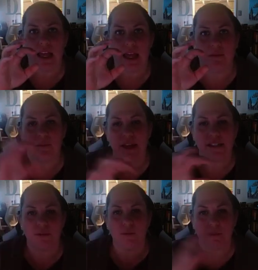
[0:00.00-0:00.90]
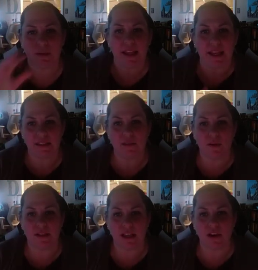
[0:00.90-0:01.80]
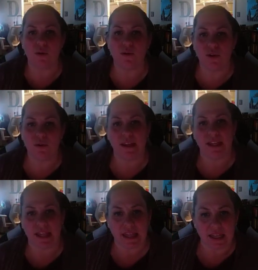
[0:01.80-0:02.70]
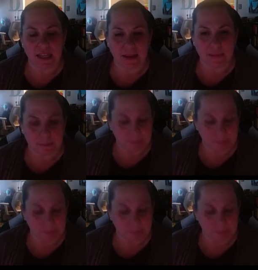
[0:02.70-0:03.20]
in place and replace the ones that go to the kidney.